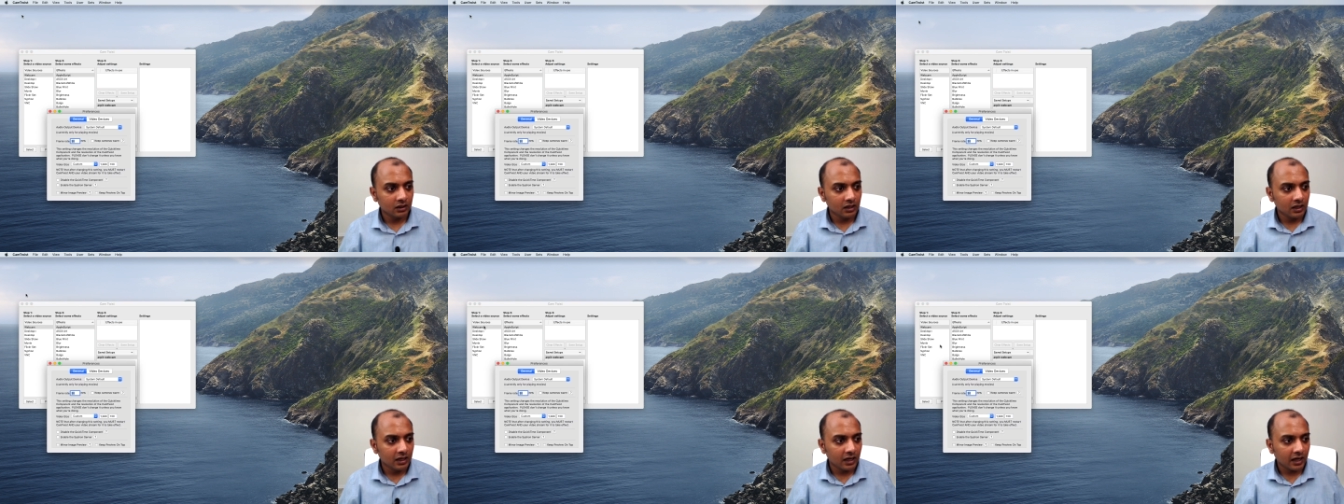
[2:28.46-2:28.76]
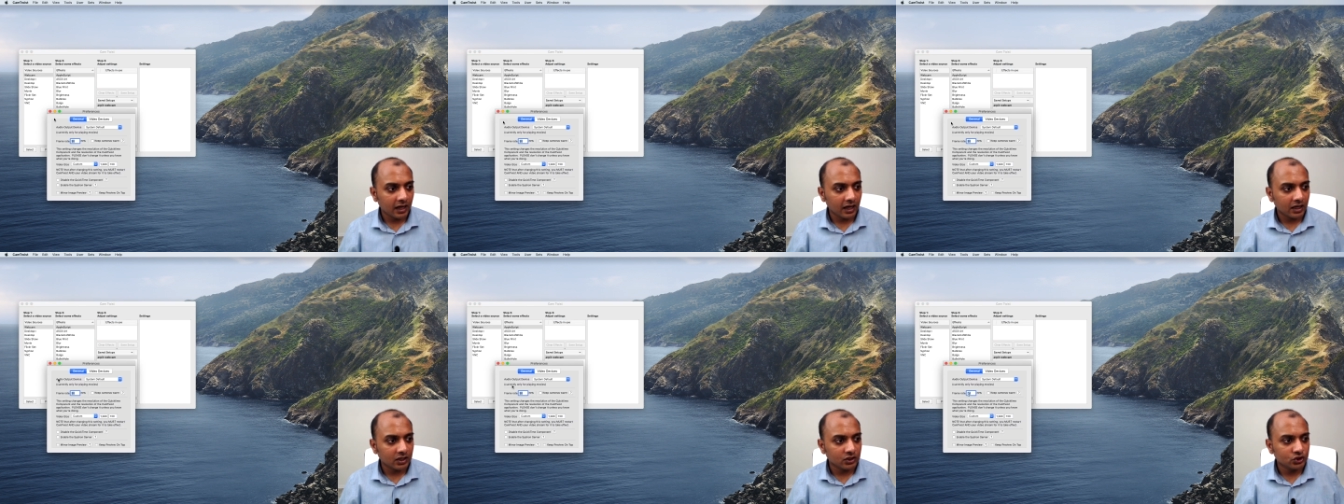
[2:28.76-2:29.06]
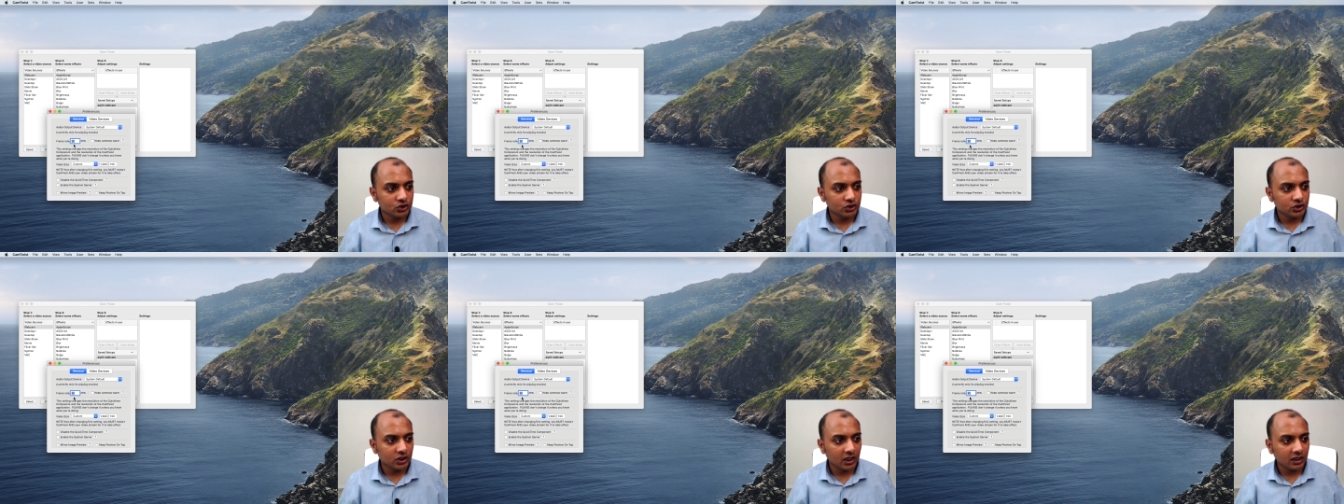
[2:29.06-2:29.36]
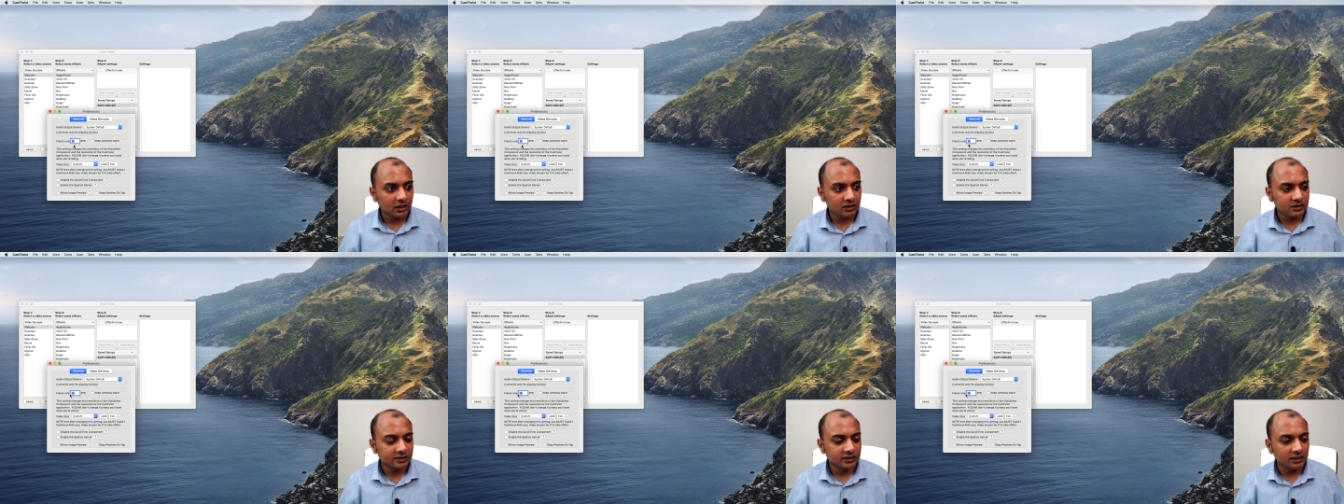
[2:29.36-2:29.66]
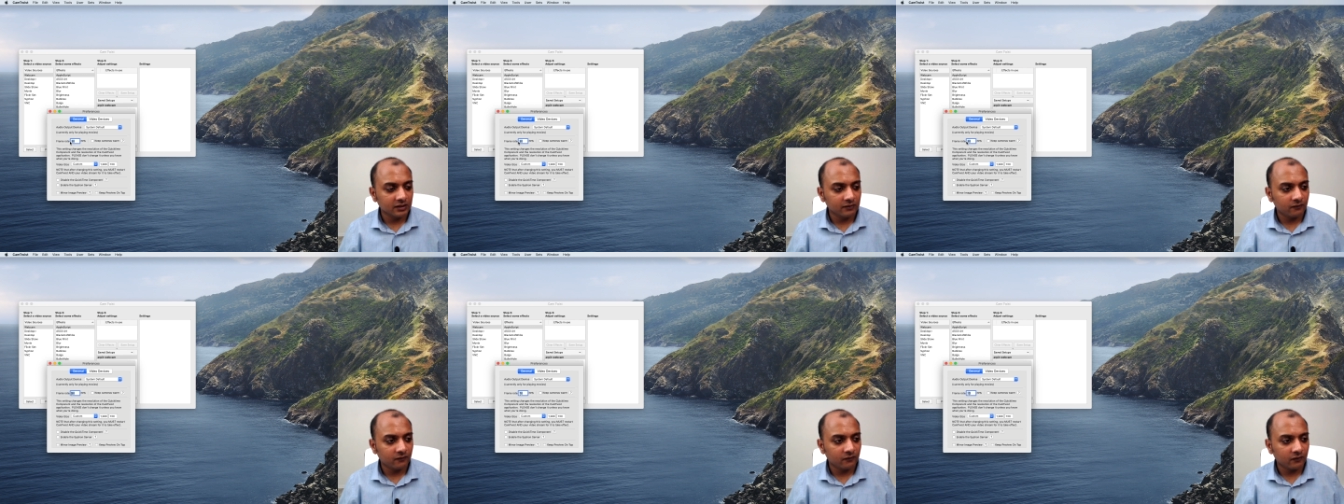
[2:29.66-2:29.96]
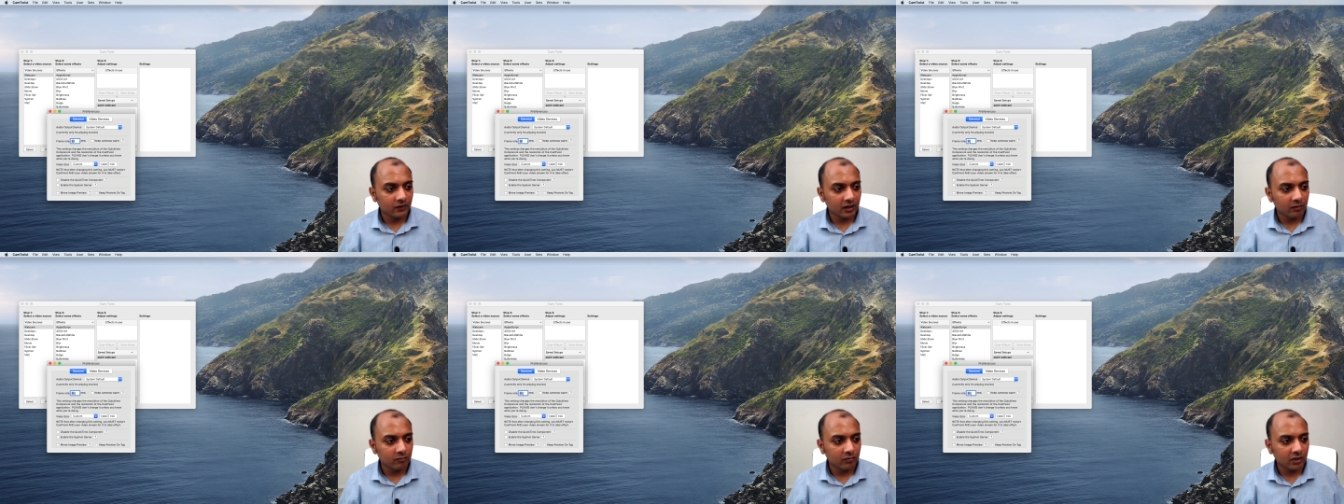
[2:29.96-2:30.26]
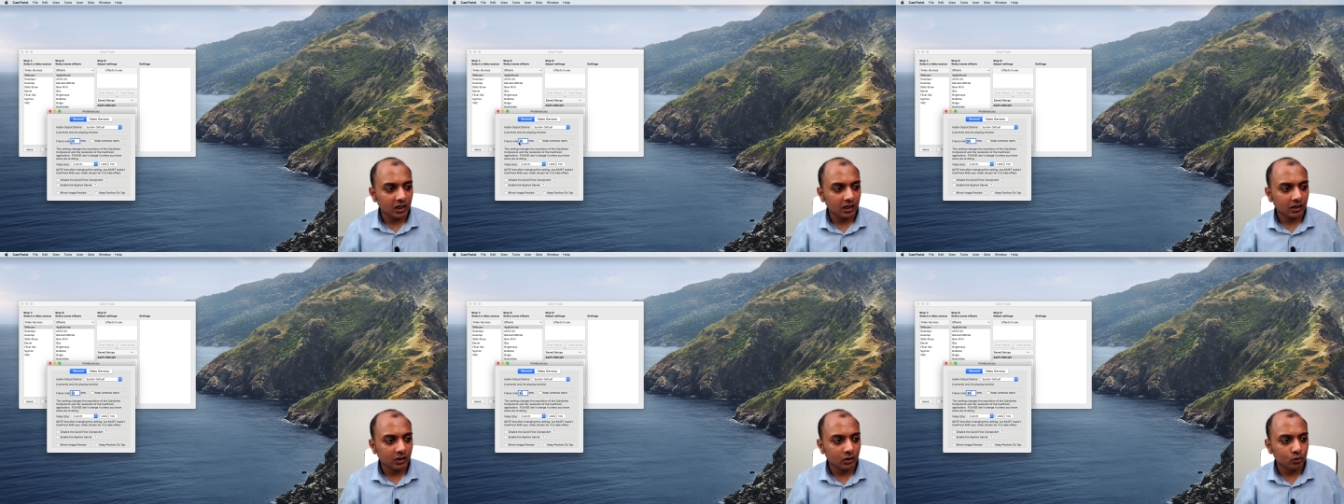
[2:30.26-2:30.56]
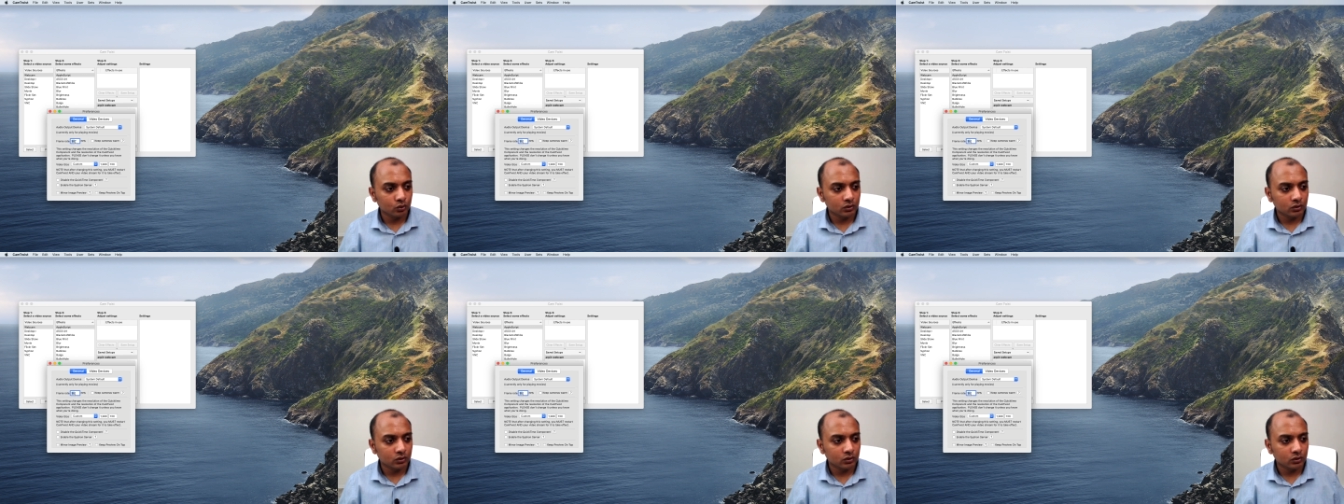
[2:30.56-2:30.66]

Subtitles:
and change the frame rate to